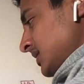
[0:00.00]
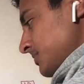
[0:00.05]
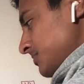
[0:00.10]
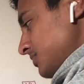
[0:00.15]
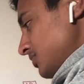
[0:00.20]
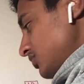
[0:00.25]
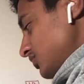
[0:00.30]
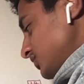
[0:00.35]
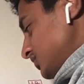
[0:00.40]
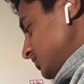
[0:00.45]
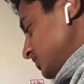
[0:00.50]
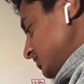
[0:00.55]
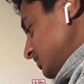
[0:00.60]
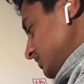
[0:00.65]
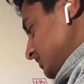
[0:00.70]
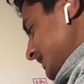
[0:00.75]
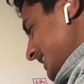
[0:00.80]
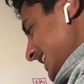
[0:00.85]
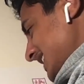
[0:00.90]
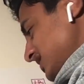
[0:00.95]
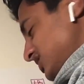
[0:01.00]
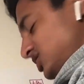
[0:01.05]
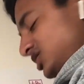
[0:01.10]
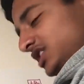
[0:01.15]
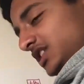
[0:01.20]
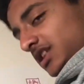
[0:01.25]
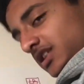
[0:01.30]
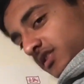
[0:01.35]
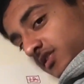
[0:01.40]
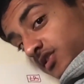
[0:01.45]
Morrison,
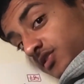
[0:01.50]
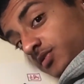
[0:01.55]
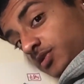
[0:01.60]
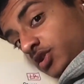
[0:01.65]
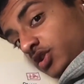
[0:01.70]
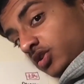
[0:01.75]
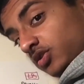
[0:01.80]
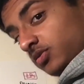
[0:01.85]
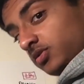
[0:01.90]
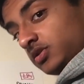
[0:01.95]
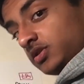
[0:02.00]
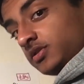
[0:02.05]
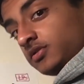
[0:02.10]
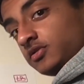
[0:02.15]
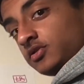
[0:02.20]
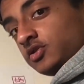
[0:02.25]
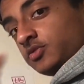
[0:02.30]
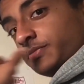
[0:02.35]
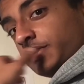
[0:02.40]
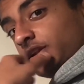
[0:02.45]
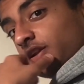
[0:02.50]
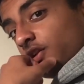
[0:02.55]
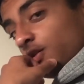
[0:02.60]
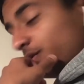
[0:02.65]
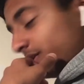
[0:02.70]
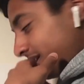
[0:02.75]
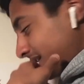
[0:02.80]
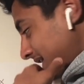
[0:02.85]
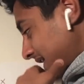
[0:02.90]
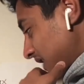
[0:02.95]
Kadji, I'd look to be
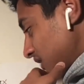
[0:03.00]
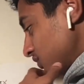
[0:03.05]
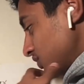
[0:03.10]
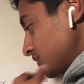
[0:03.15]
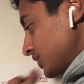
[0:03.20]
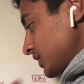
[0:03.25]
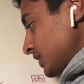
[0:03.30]
loaning out.